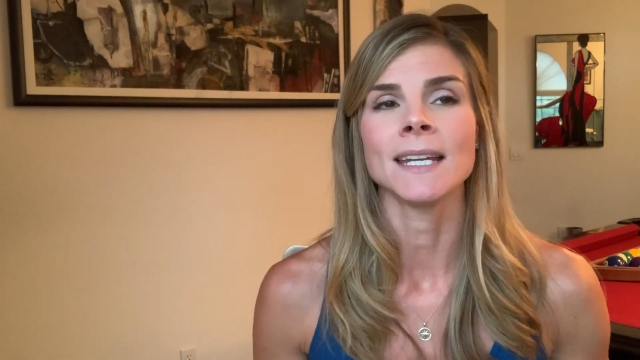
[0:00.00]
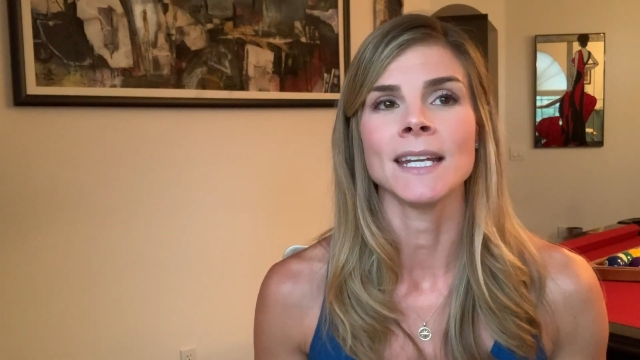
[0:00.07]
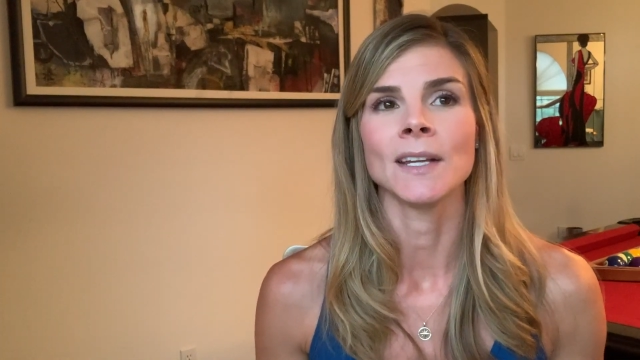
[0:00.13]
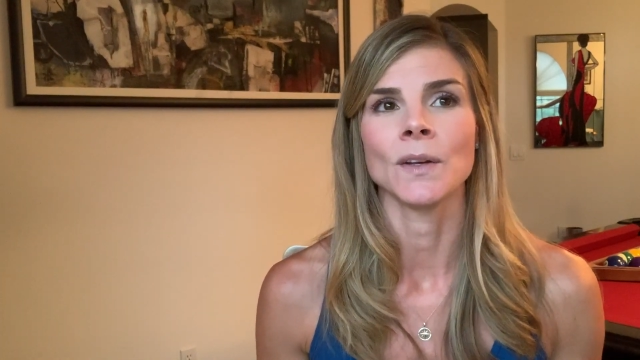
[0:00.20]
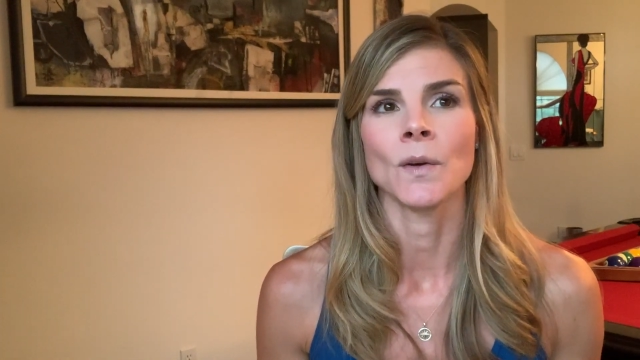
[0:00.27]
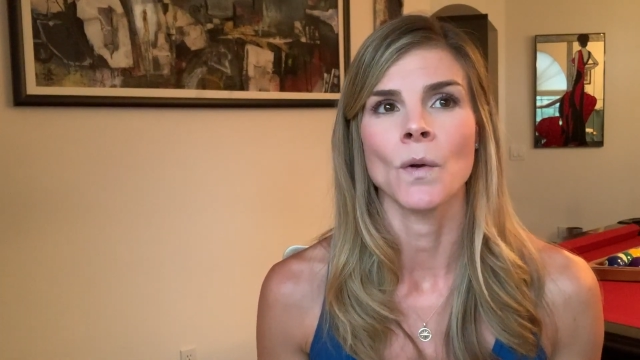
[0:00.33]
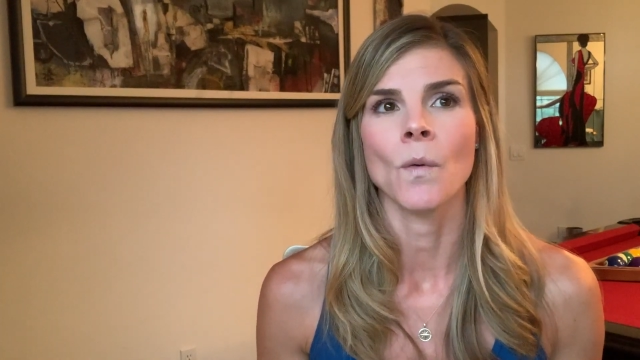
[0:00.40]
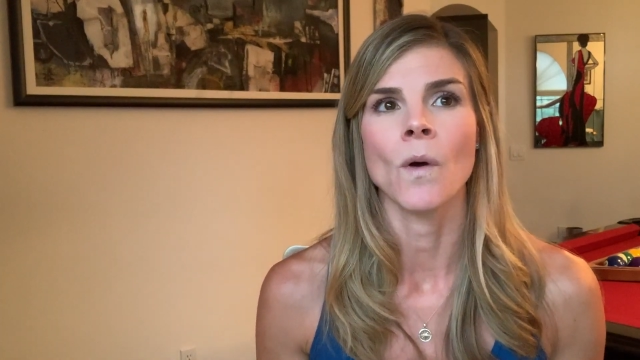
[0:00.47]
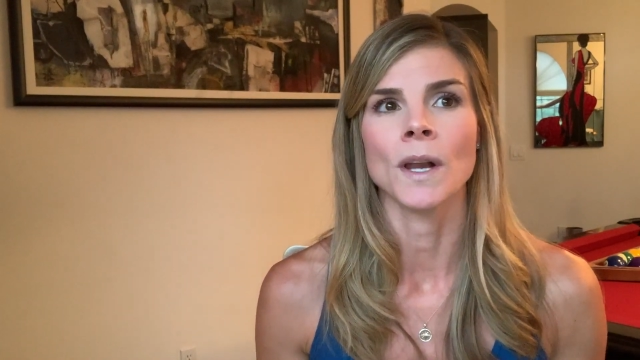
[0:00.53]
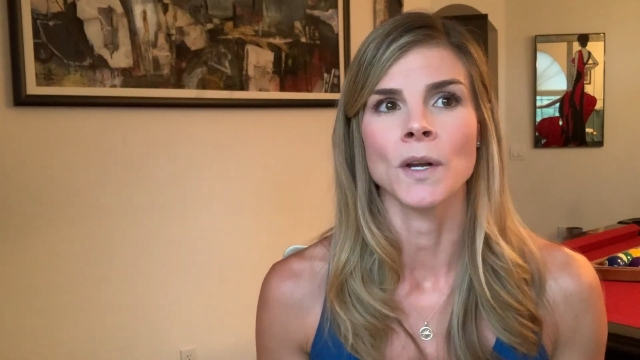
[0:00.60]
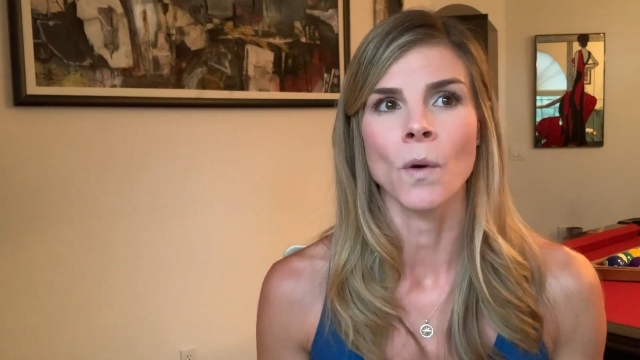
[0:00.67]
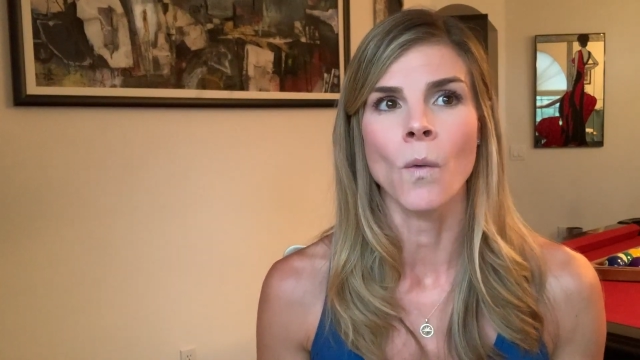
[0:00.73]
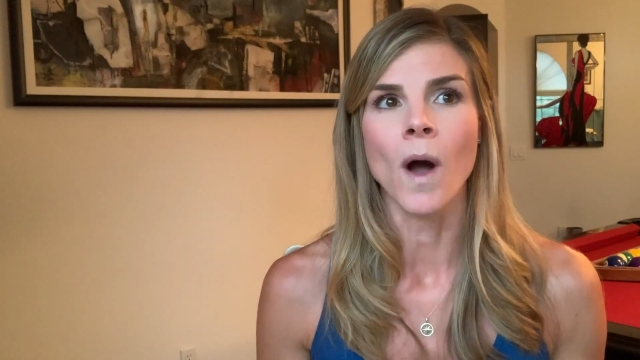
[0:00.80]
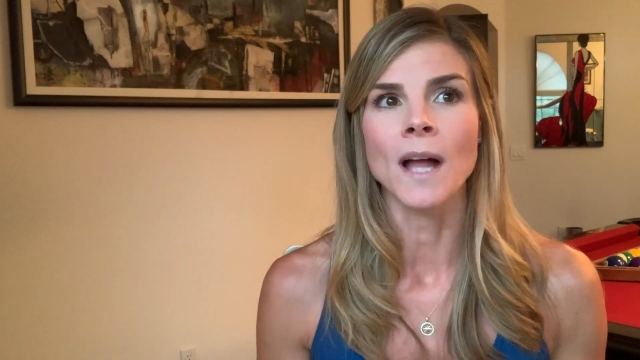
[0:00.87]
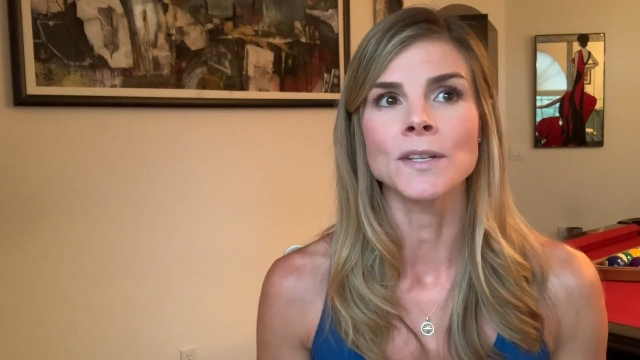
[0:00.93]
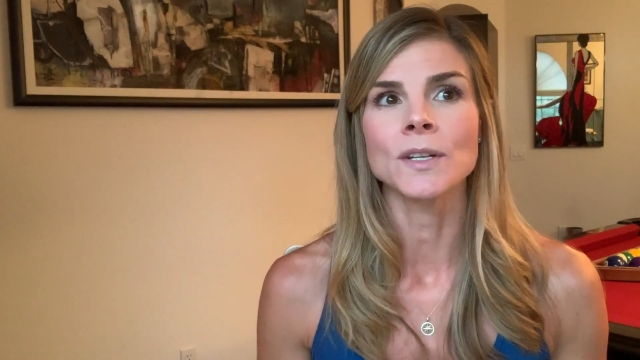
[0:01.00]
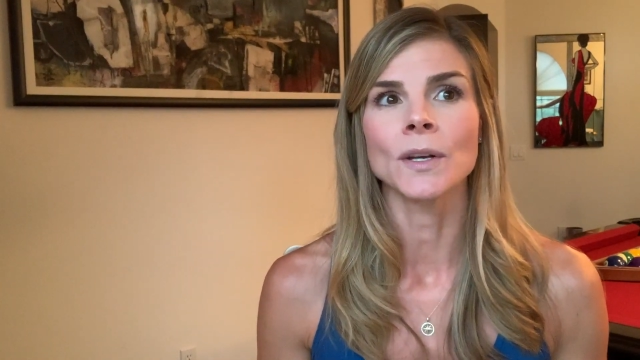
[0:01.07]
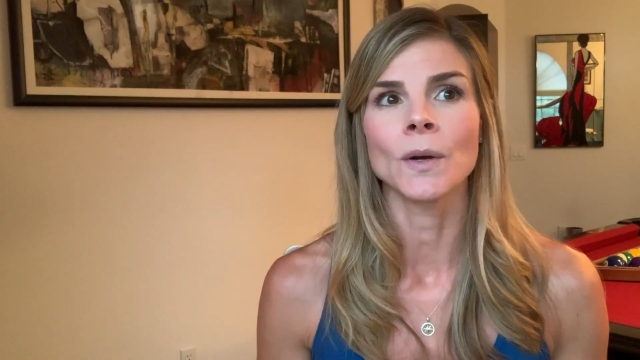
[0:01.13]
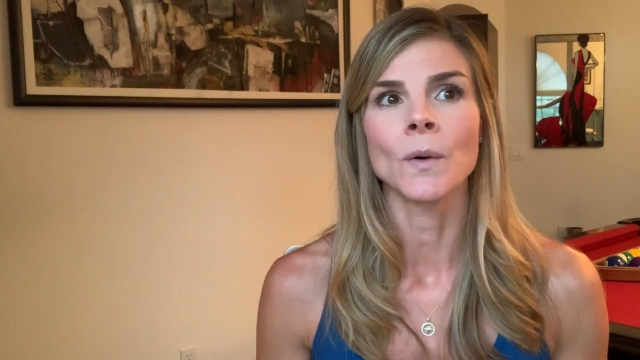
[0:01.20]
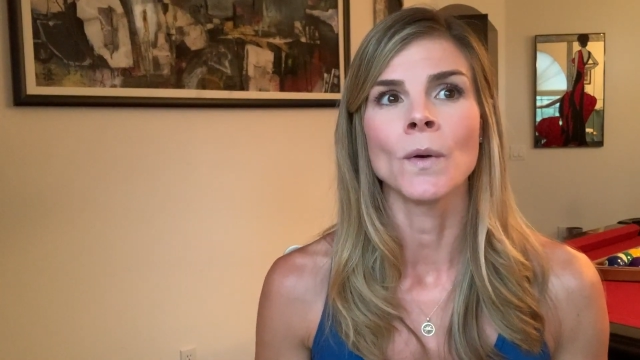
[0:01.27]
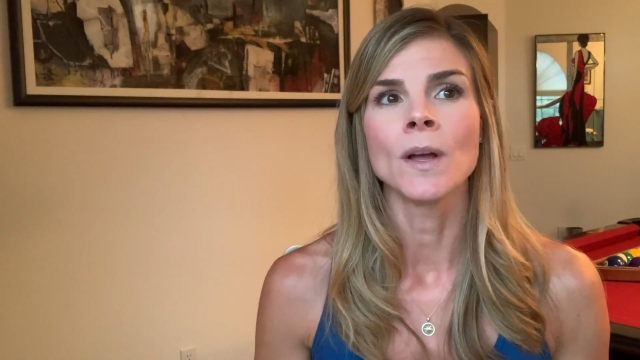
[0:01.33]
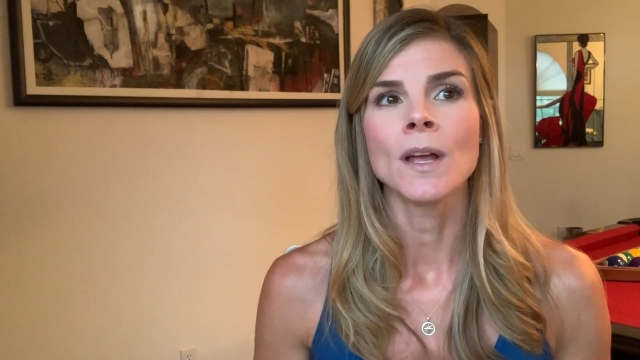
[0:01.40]
in
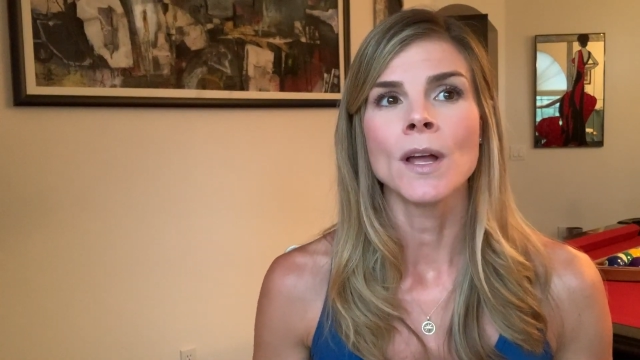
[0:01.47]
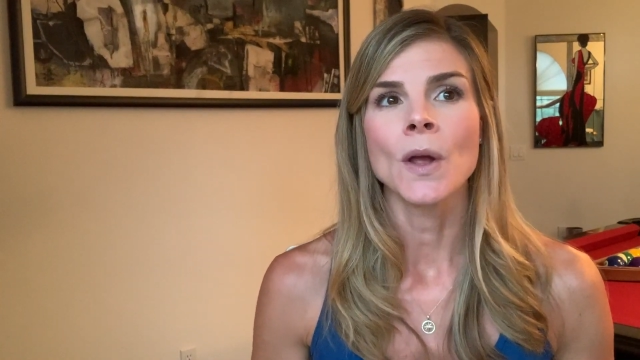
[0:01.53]
Guanajuato